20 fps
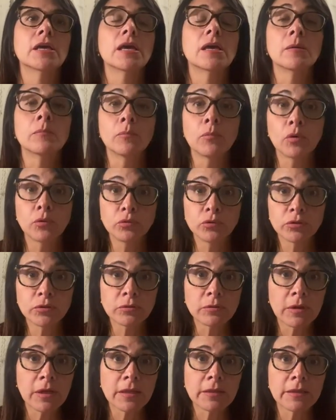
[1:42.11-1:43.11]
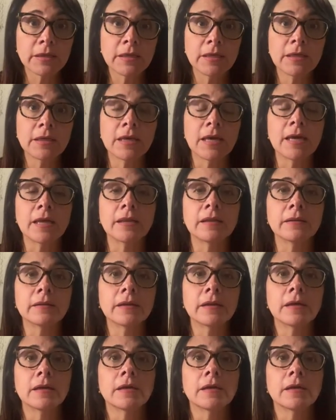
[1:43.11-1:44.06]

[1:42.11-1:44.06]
emotionally. And